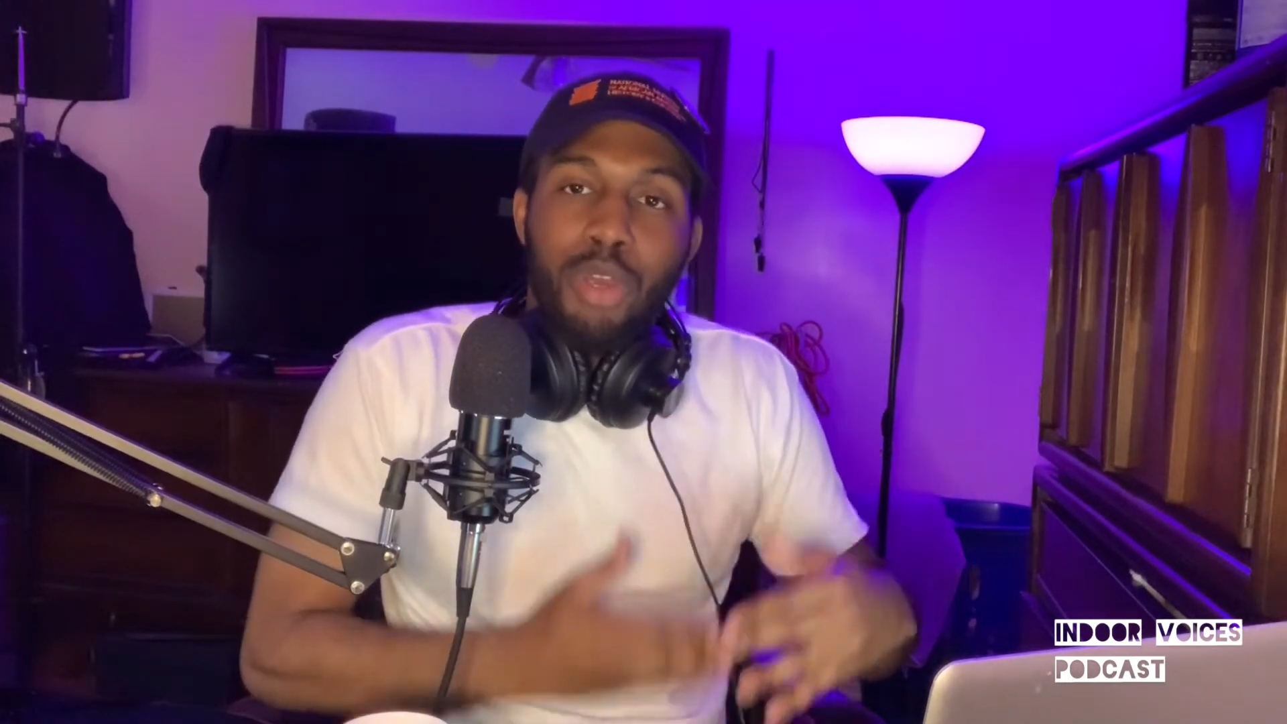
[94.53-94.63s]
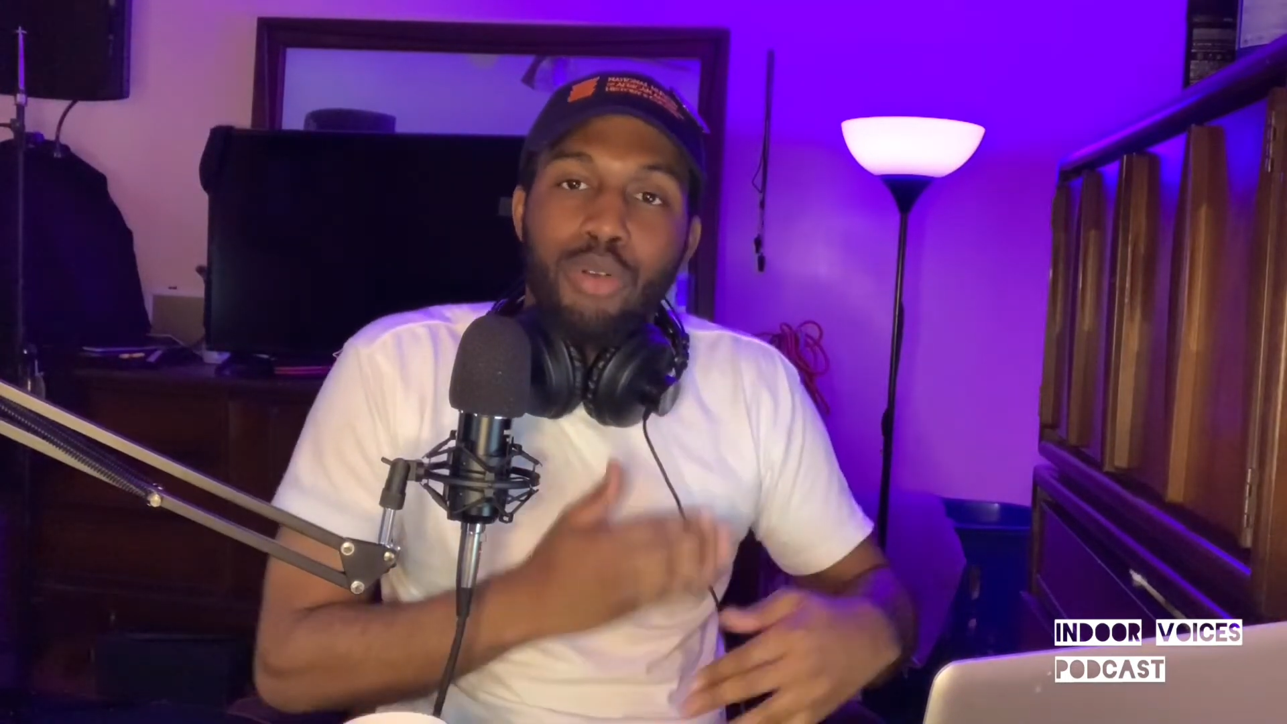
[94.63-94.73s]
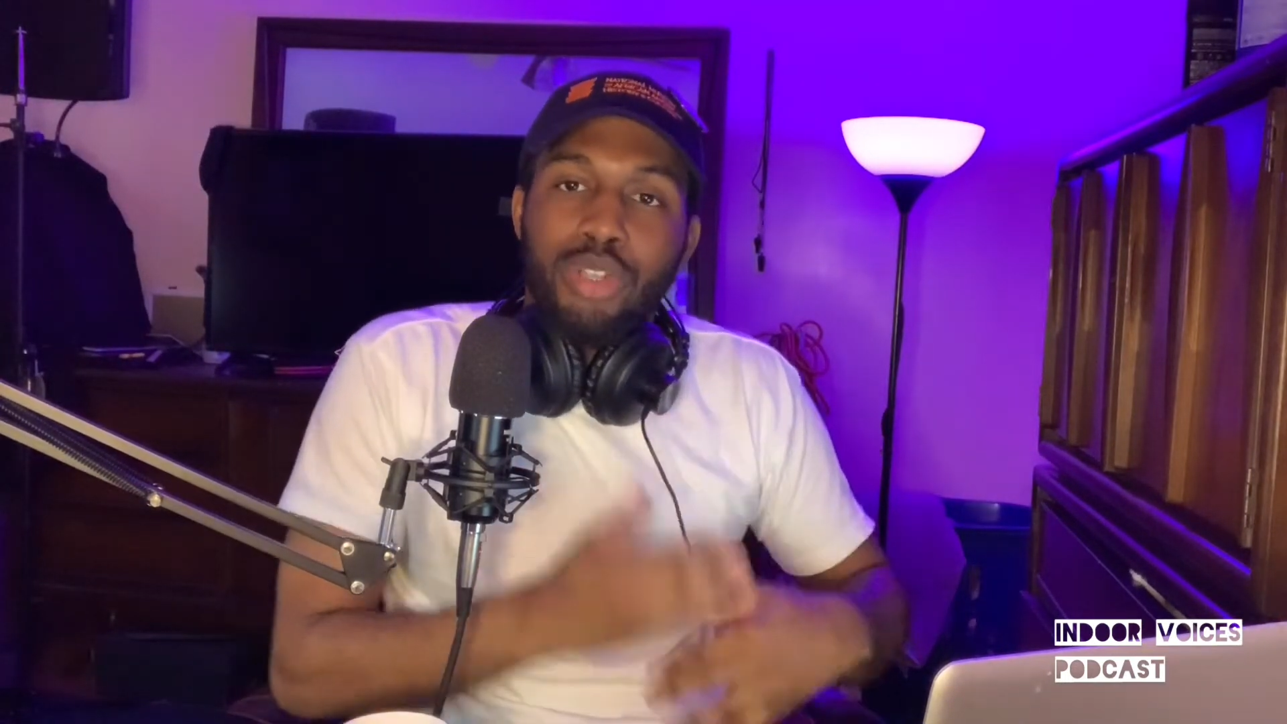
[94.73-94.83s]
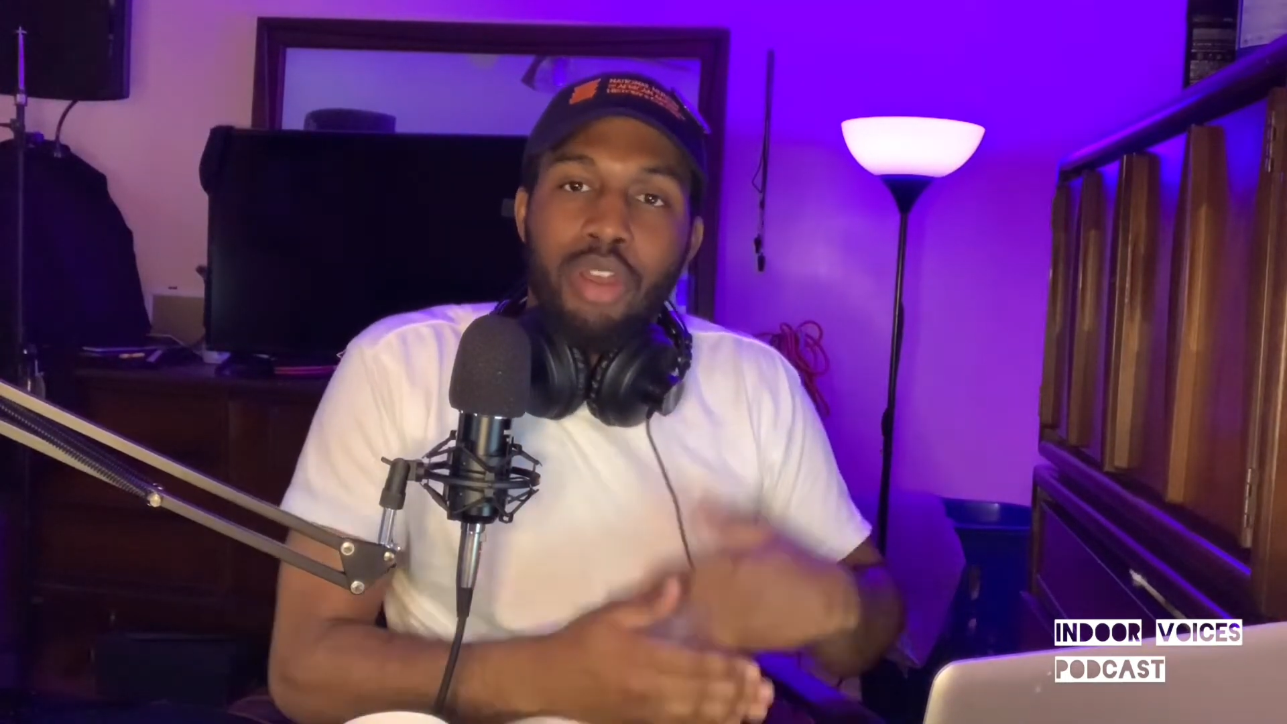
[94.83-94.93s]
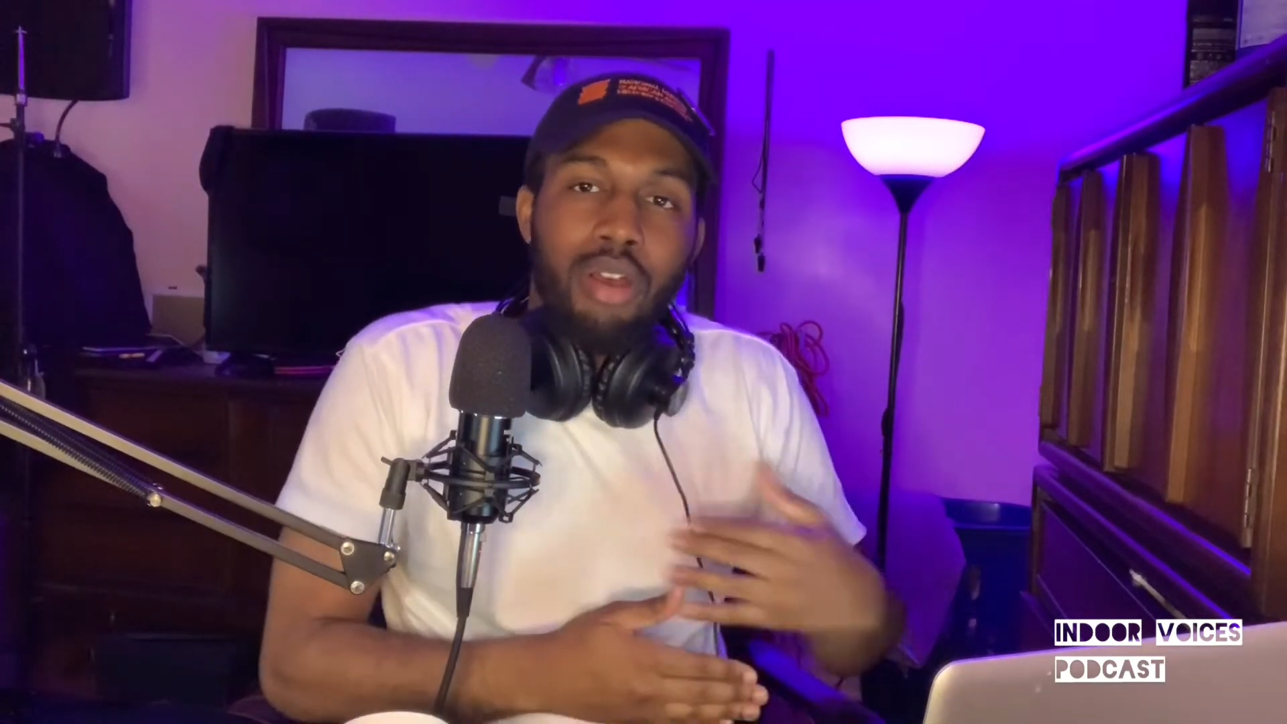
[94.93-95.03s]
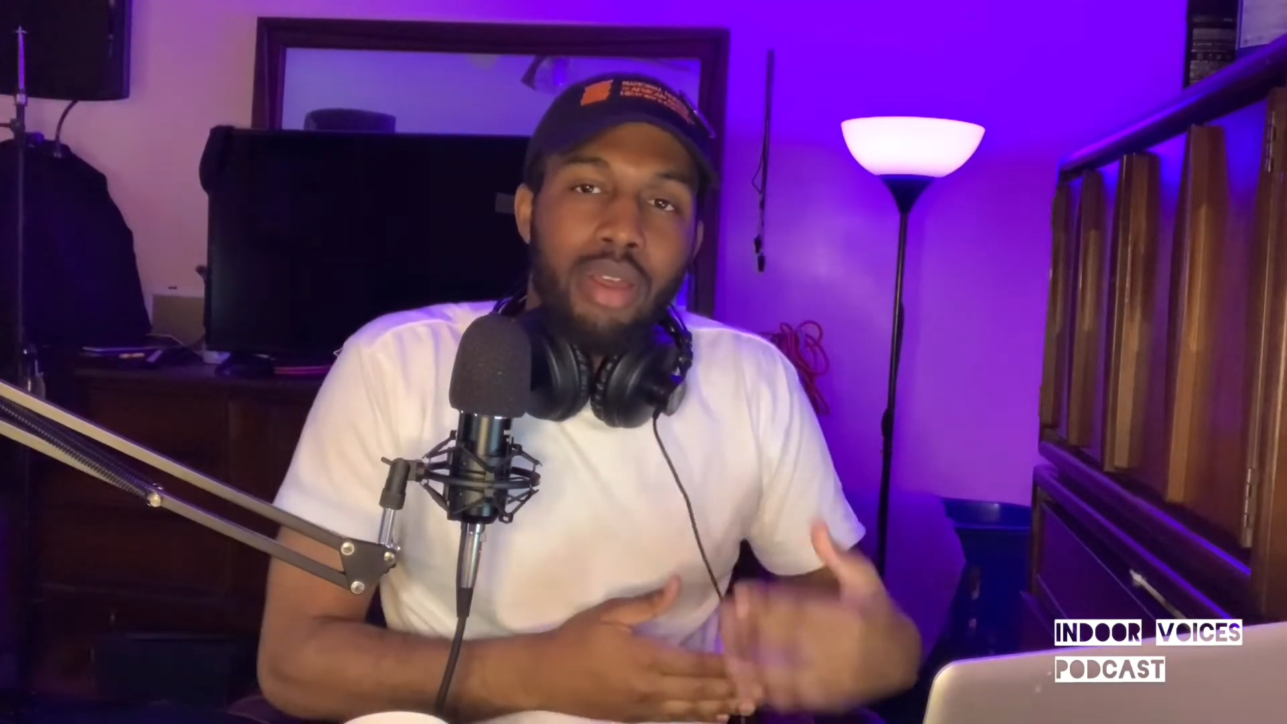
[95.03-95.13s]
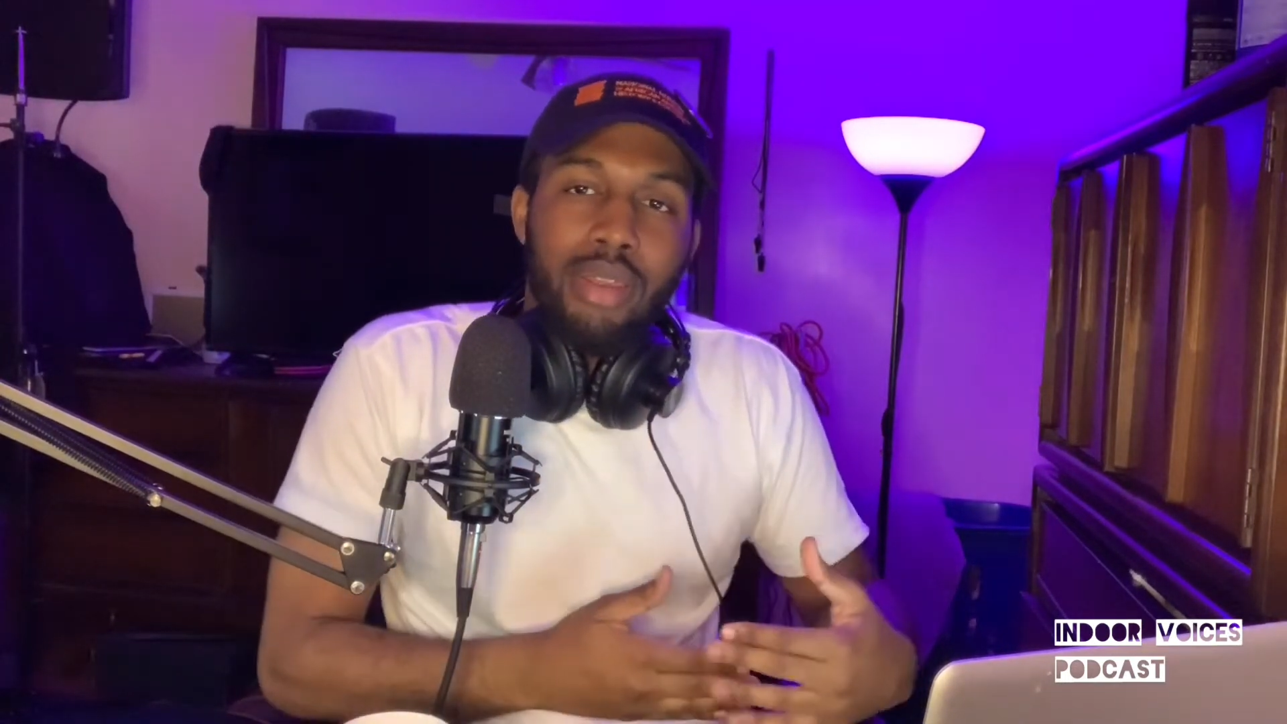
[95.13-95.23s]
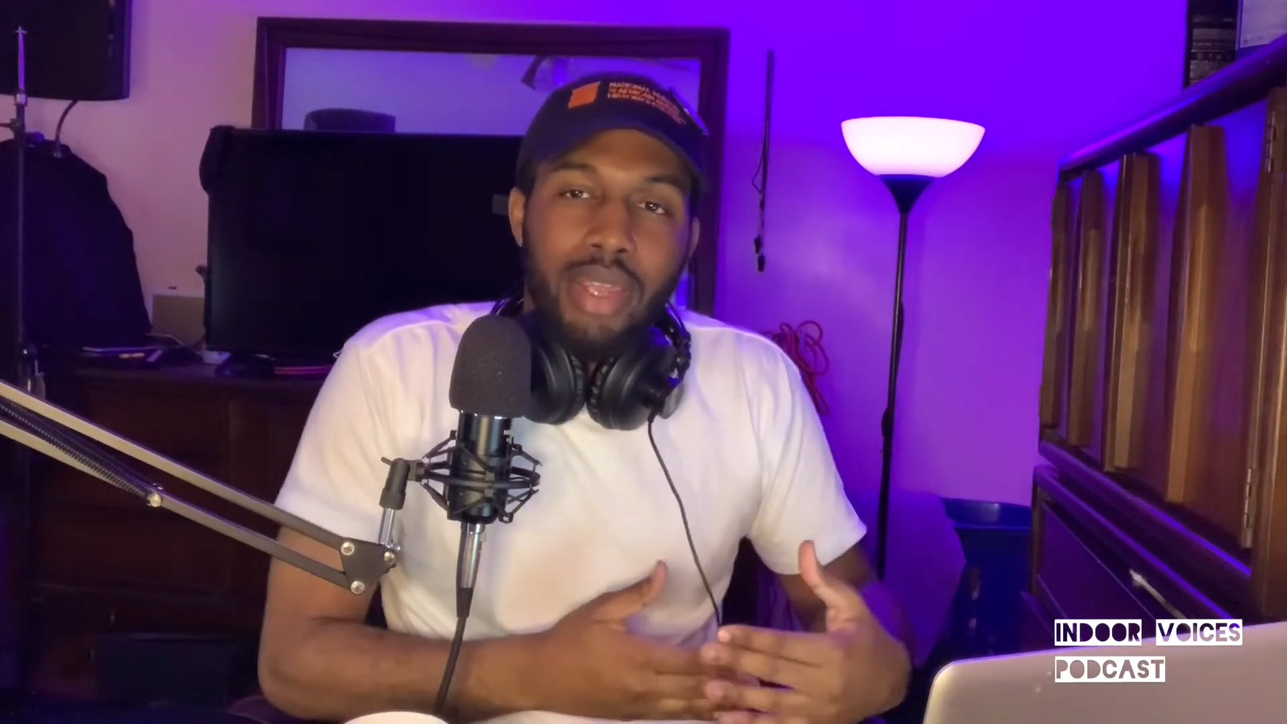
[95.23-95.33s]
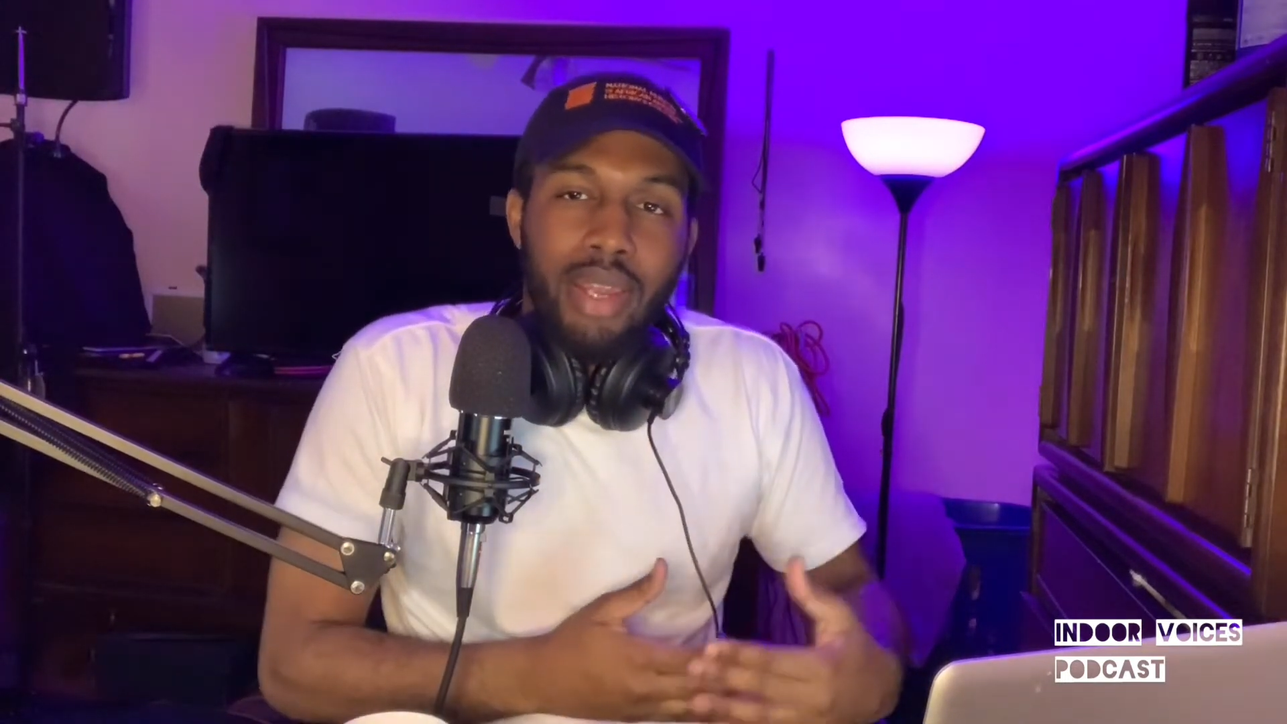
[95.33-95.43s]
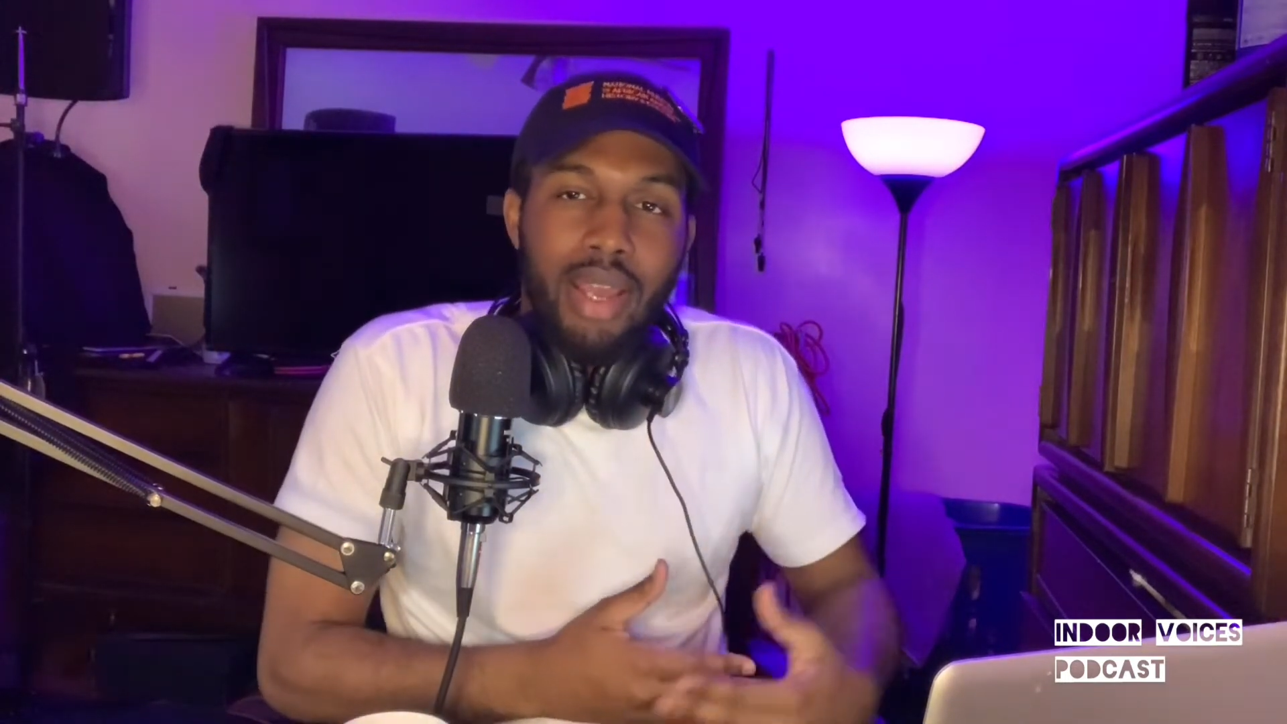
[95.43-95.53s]
goes
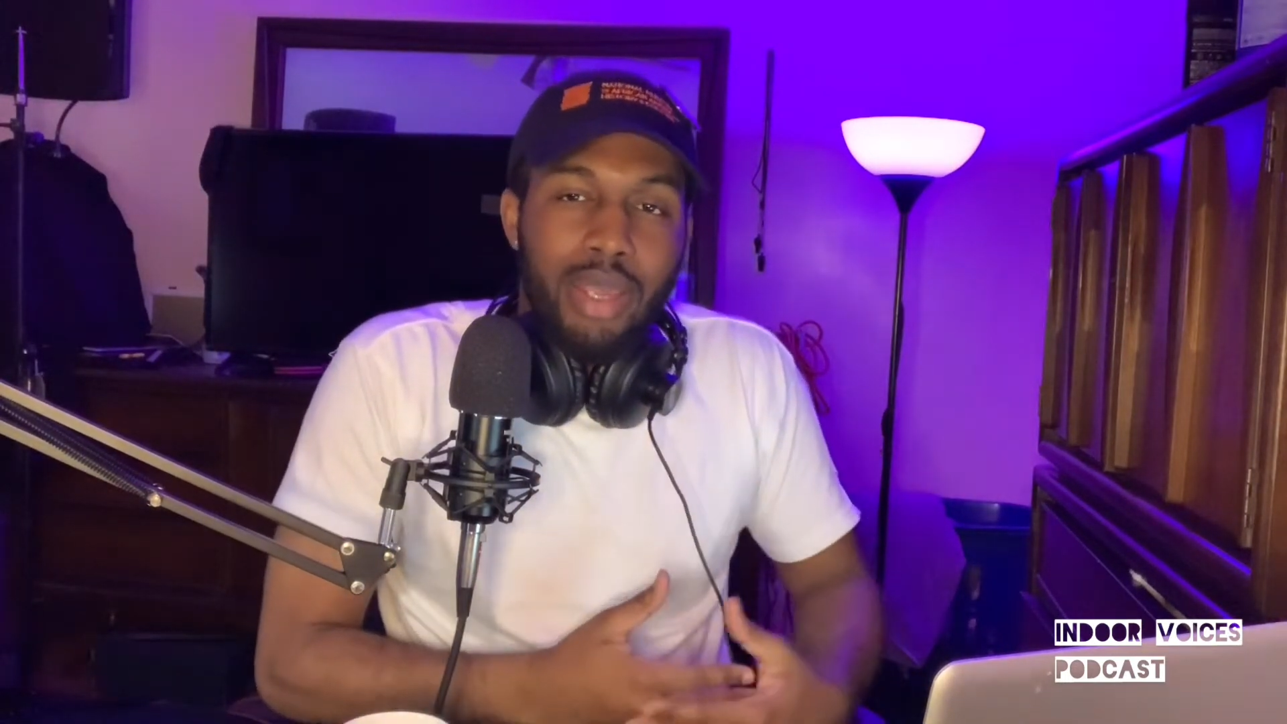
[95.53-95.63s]
on and I